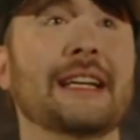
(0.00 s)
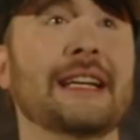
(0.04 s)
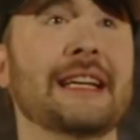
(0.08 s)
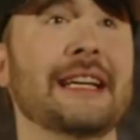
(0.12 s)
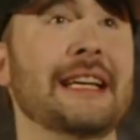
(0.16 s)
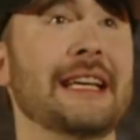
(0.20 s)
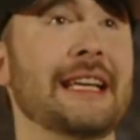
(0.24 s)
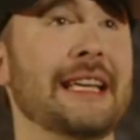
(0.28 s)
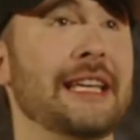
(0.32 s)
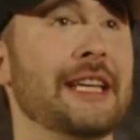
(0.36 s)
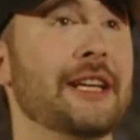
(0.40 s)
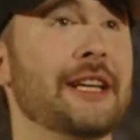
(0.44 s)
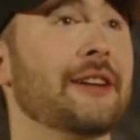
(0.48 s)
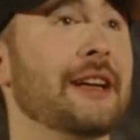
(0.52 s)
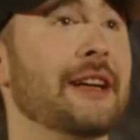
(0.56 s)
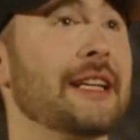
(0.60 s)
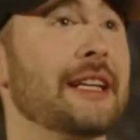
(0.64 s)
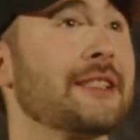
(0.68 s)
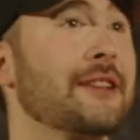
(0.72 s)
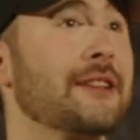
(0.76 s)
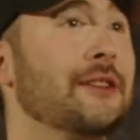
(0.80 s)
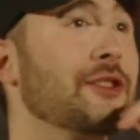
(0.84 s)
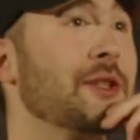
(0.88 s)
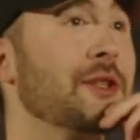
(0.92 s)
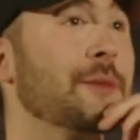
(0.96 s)
here at
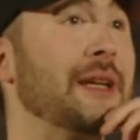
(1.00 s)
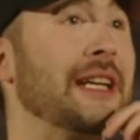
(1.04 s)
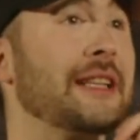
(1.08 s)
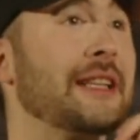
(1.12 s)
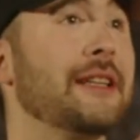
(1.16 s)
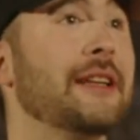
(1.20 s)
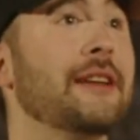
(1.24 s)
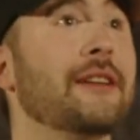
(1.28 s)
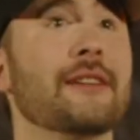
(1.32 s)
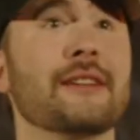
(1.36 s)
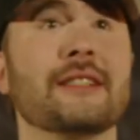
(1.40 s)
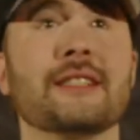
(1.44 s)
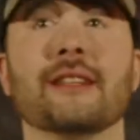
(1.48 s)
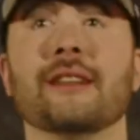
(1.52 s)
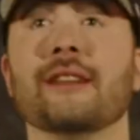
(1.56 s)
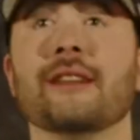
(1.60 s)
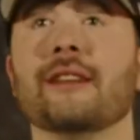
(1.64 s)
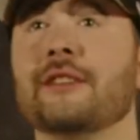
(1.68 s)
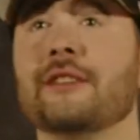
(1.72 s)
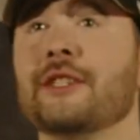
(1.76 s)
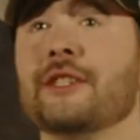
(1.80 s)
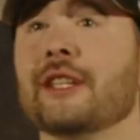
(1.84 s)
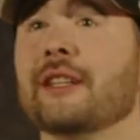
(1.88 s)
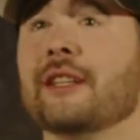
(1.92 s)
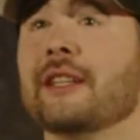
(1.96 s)
Scotiabank Theater, it's a little
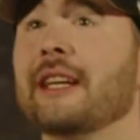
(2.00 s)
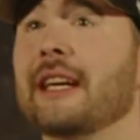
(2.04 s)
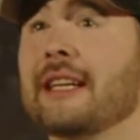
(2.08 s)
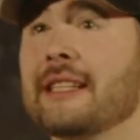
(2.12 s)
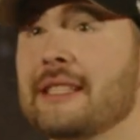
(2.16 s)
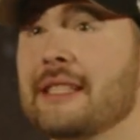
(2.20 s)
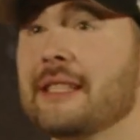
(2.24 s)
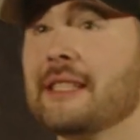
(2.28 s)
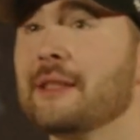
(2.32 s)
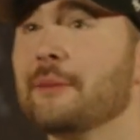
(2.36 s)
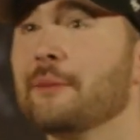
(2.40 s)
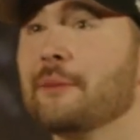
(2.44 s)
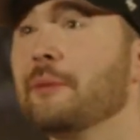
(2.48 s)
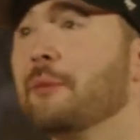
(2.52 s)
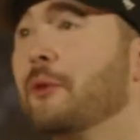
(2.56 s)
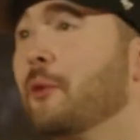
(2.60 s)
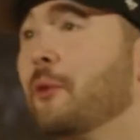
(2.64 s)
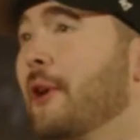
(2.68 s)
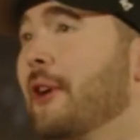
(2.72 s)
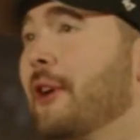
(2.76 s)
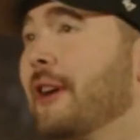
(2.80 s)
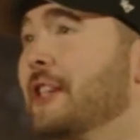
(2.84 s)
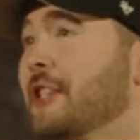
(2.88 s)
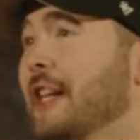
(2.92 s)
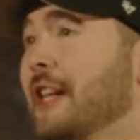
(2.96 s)
chilly. I see some people
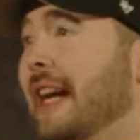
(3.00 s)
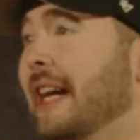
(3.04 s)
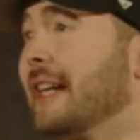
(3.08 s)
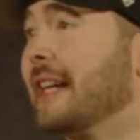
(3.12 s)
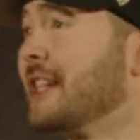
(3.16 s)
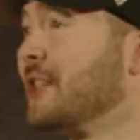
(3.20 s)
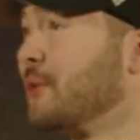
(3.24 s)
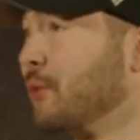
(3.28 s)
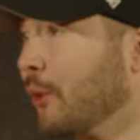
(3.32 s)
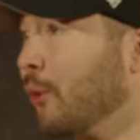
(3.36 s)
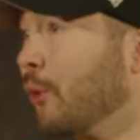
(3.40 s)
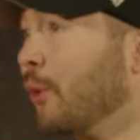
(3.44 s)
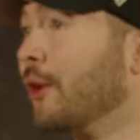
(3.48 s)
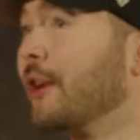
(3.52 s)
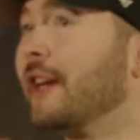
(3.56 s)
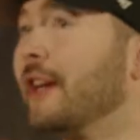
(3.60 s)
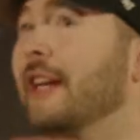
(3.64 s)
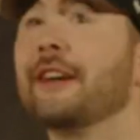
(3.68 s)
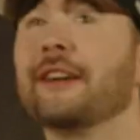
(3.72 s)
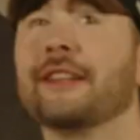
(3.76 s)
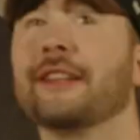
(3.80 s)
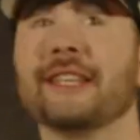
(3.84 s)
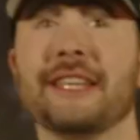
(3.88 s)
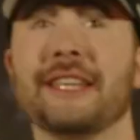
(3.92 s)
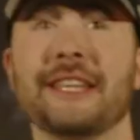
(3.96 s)
wearing jackets. We're working
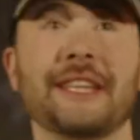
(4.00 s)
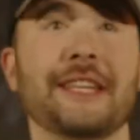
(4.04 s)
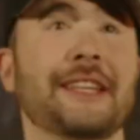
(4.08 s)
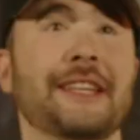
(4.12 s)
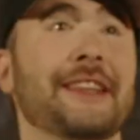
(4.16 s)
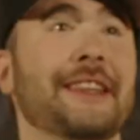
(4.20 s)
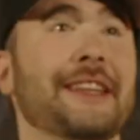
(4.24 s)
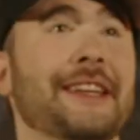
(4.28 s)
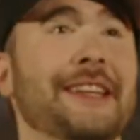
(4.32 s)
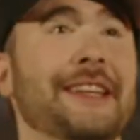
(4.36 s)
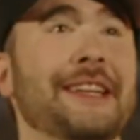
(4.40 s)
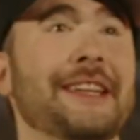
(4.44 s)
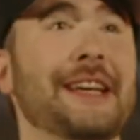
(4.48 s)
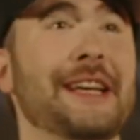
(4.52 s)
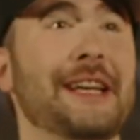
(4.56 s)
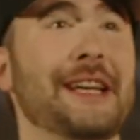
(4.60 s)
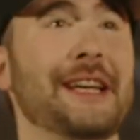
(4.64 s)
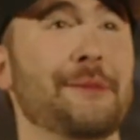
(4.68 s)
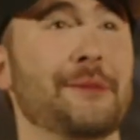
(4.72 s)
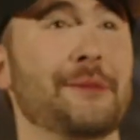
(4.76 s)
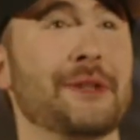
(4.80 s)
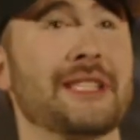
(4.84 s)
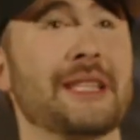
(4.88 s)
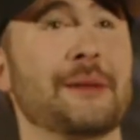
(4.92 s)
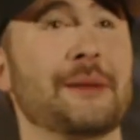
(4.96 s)
on the heat thing.
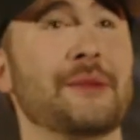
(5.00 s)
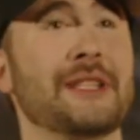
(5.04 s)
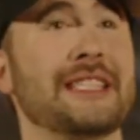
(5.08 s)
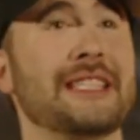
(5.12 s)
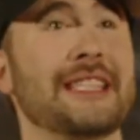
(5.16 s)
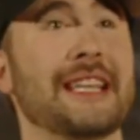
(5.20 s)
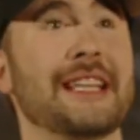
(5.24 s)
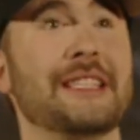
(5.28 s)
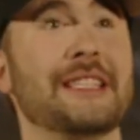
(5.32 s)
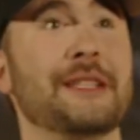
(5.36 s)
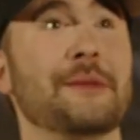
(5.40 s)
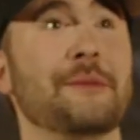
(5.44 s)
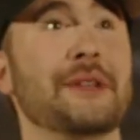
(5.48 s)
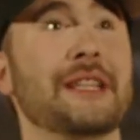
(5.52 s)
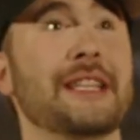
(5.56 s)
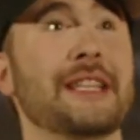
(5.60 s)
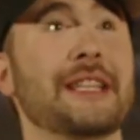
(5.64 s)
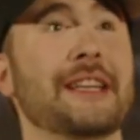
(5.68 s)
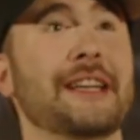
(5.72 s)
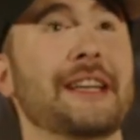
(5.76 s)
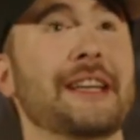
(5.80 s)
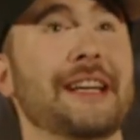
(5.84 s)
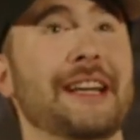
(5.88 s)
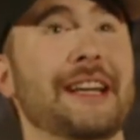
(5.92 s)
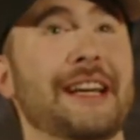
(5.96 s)
But someone said to me,
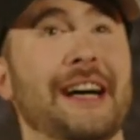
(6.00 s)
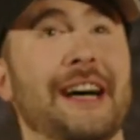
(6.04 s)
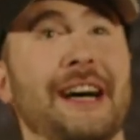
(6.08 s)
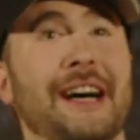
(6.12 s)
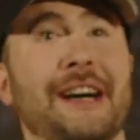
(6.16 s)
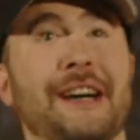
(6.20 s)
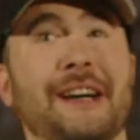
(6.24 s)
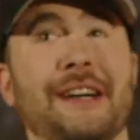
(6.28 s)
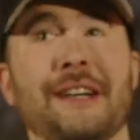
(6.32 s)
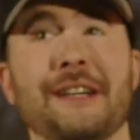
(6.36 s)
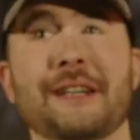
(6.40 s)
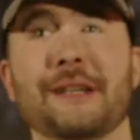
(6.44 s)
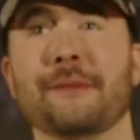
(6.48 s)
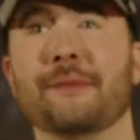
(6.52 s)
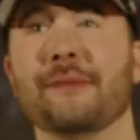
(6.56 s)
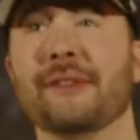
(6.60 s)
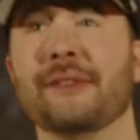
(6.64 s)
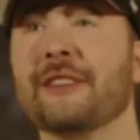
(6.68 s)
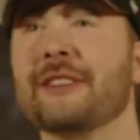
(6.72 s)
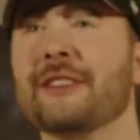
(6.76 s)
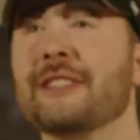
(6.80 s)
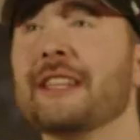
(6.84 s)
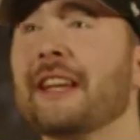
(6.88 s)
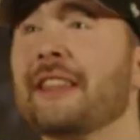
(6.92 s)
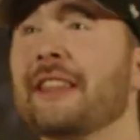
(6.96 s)

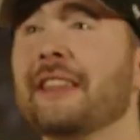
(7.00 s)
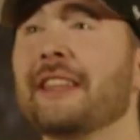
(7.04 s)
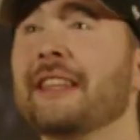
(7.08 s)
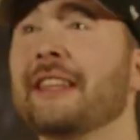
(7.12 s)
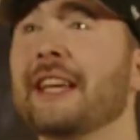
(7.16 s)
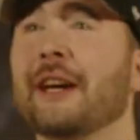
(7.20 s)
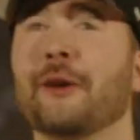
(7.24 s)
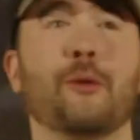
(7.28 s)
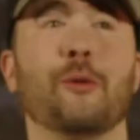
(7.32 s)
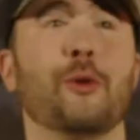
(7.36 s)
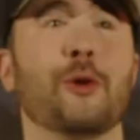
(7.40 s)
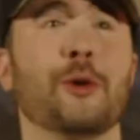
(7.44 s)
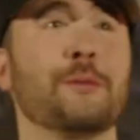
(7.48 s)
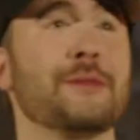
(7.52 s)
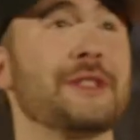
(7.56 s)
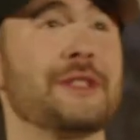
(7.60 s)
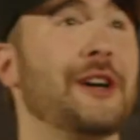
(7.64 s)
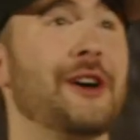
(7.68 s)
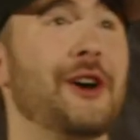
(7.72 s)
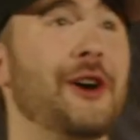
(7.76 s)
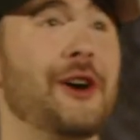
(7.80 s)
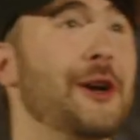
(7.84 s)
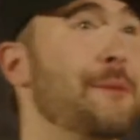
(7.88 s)
there's nothing that warms the heart